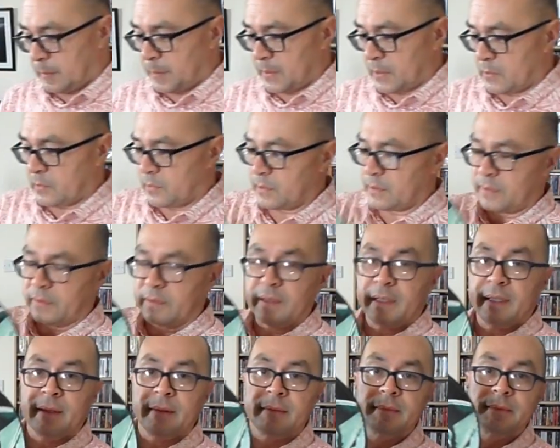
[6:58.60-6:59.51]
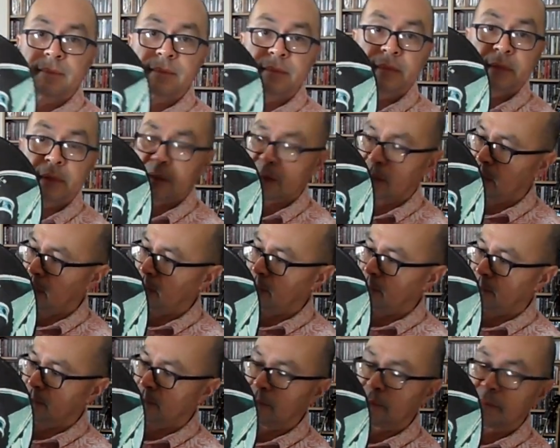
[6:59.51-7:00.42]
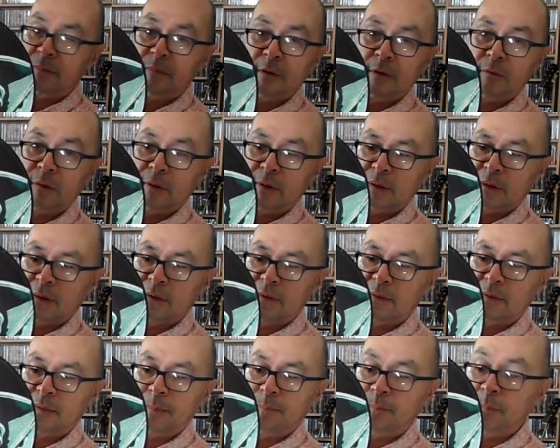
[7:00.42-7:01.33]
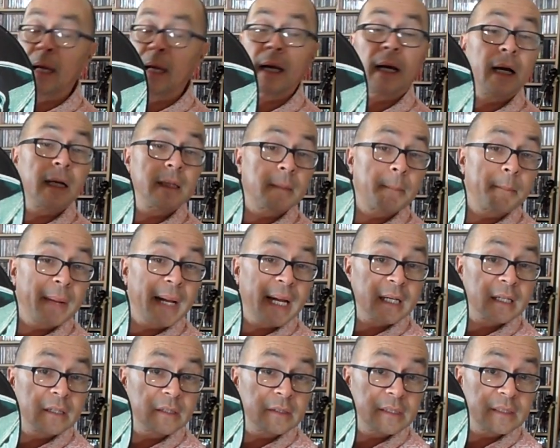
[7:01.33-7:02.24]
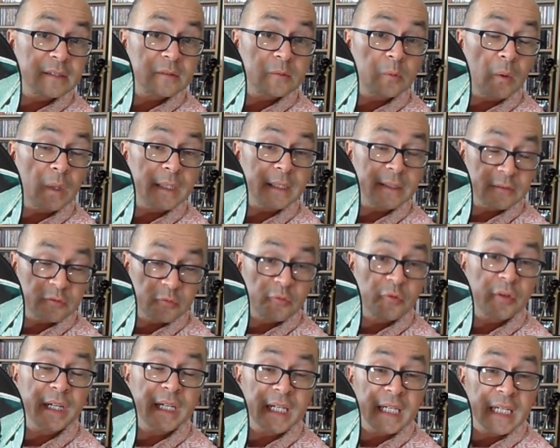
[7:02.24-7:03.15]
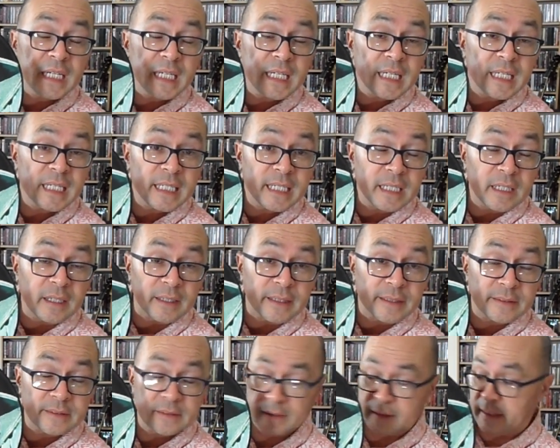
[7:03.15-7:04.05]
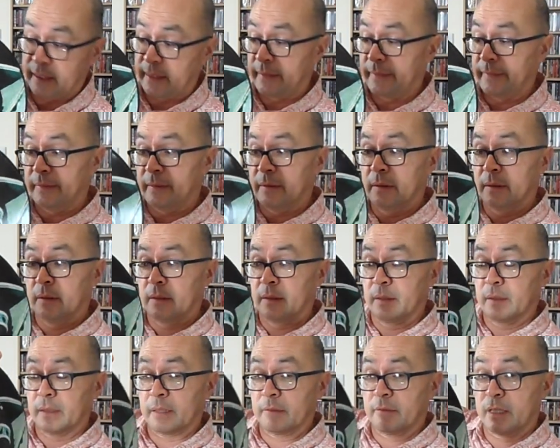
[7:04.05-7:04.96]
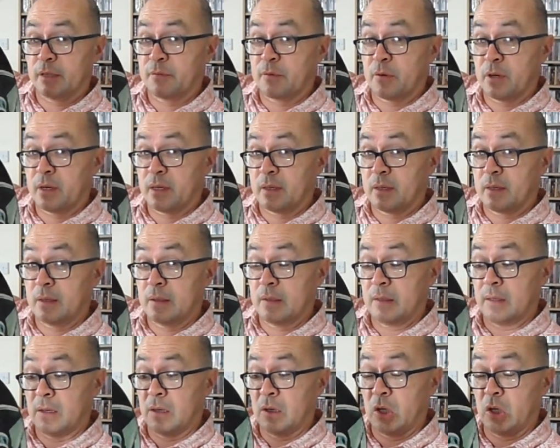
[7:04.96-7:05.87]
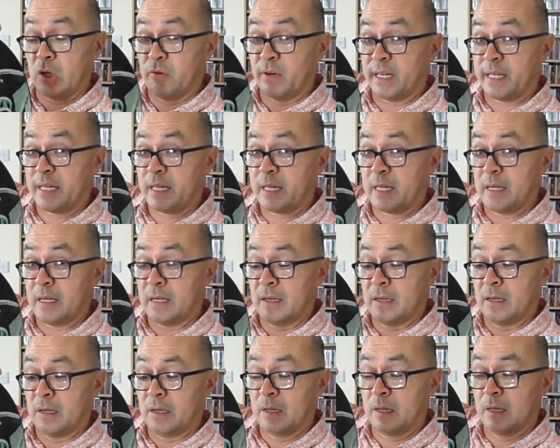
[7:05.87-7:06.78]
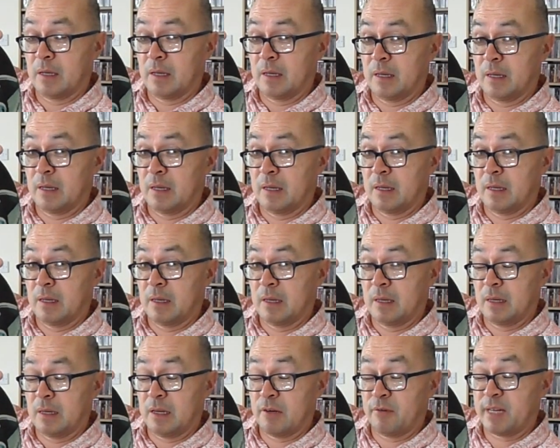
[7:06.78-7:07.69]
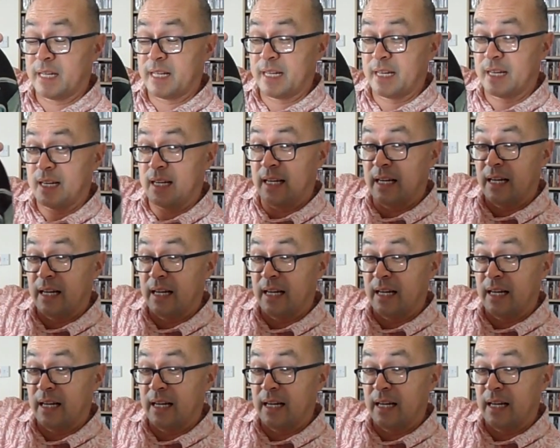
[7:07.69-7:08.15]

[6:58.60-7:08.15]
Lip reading: the picture disc there. Okay. Very nice. And the back of this one is really nice. Okay. You ready for it? Are you ready? Are you ready?